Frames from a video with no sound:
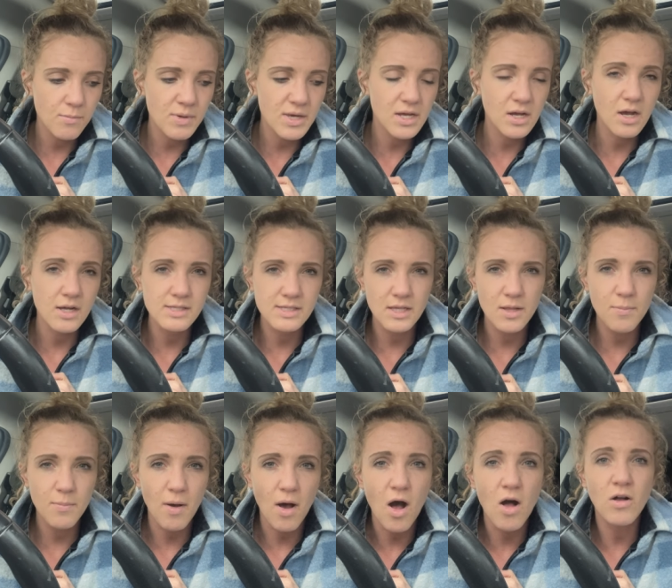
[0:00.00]
because of the
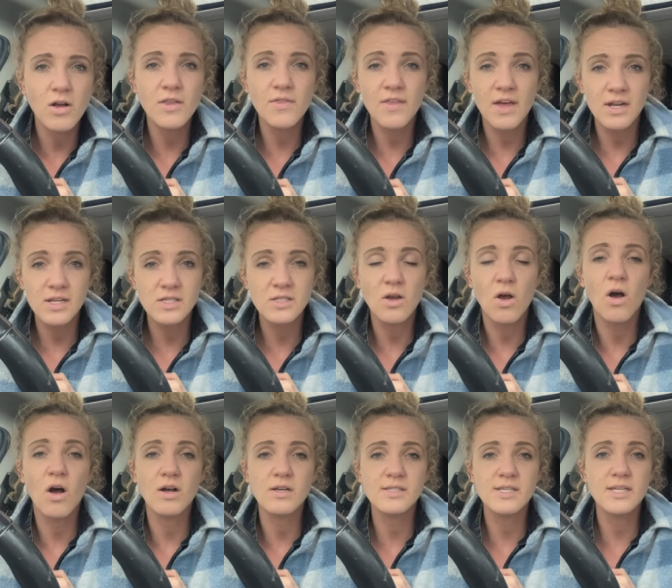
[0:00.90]
pollen that is
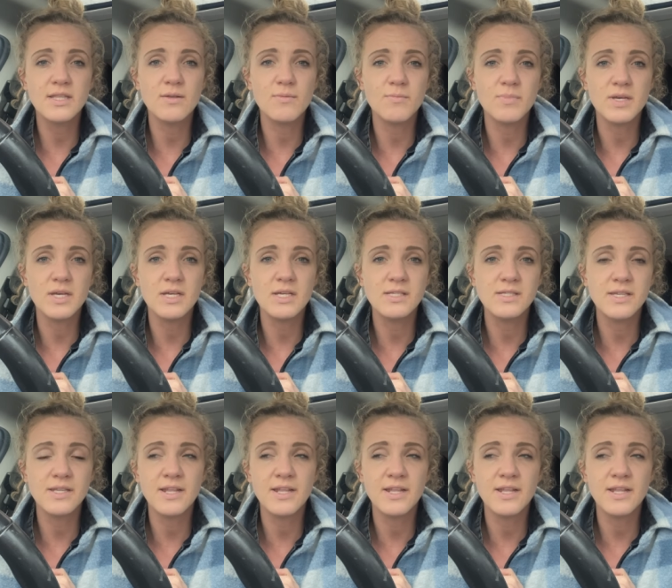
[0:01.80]
causing the bees